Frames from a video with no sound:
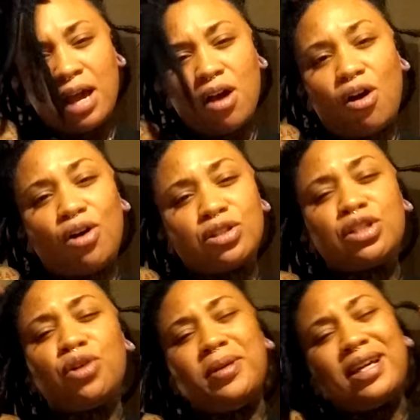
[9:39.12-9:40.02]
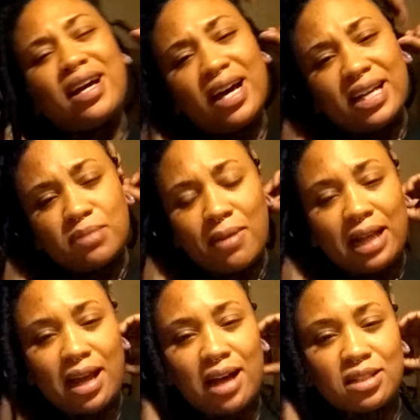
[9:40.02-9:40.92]
Also, because my
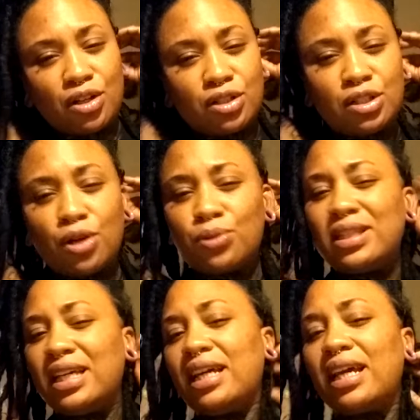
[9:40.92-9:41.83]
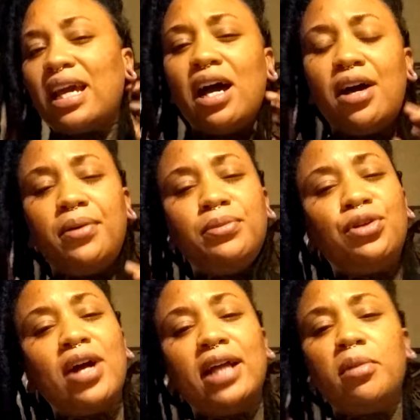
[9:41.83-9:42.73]
locks are so thick, you're going
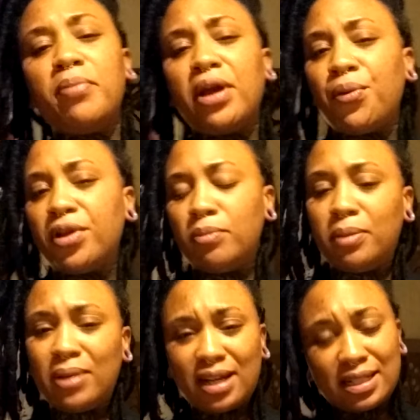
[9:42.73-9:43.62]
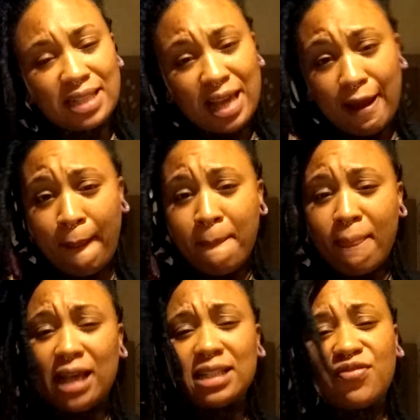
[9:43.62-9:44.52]
to have to bear with me because
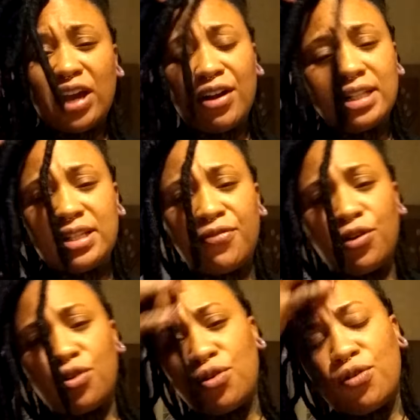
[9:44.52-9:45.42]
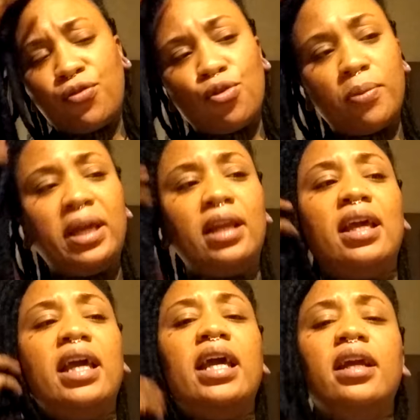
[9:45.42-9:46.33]
it's very difficult for me to
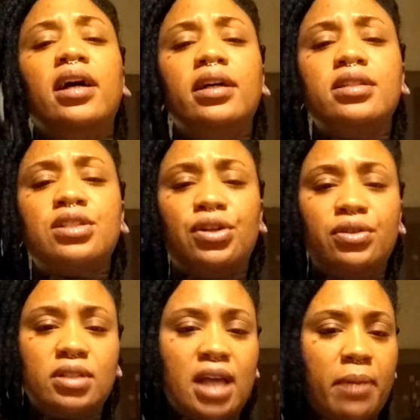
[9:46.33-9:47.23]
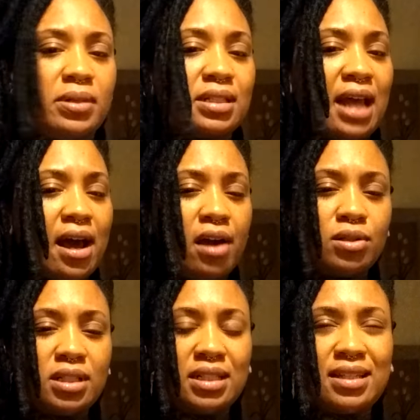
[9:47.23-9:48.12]
get certain type of
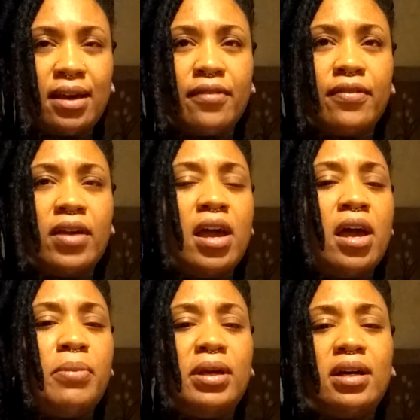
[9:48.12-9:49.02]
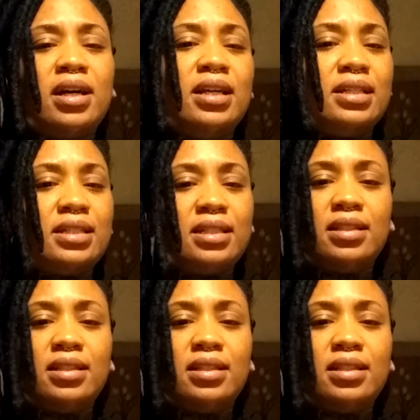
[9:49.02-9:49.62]
styles and stuff, because